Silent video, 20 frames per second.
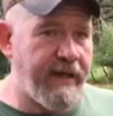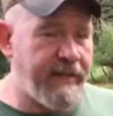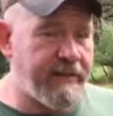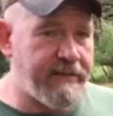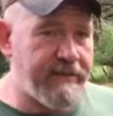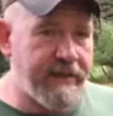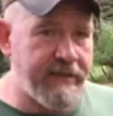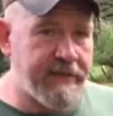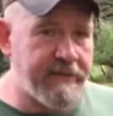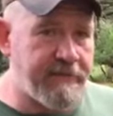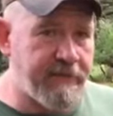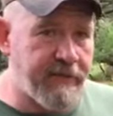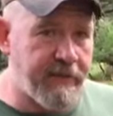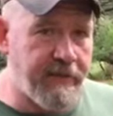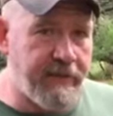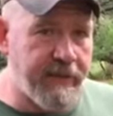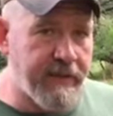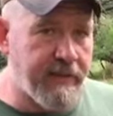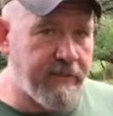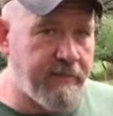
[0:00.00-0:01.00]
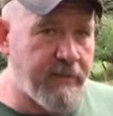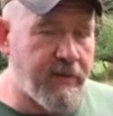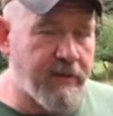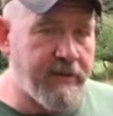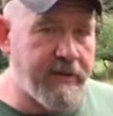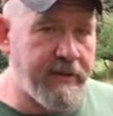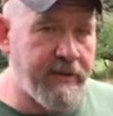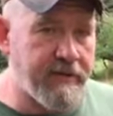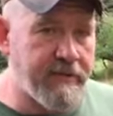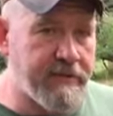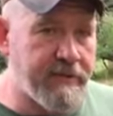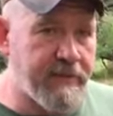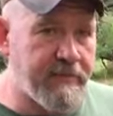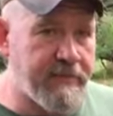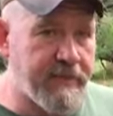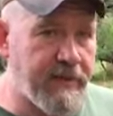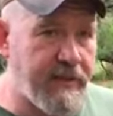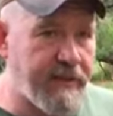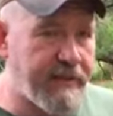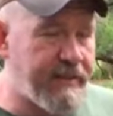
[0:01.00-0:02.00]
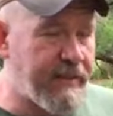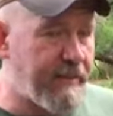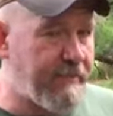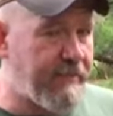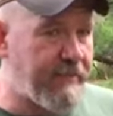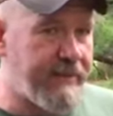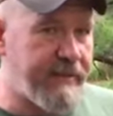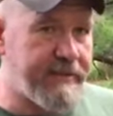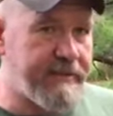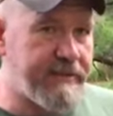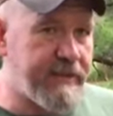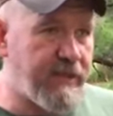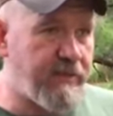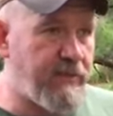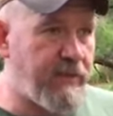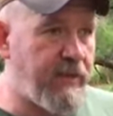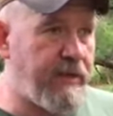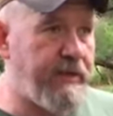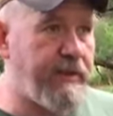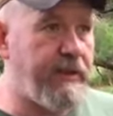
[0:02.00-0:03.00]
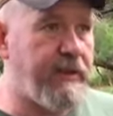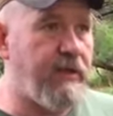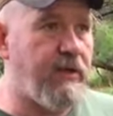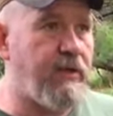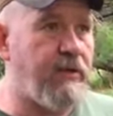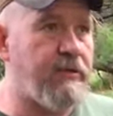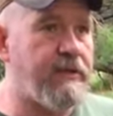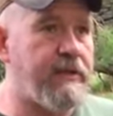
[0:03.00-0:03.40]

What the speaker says: excess fruit at a market or something like that, but that's not really the goal.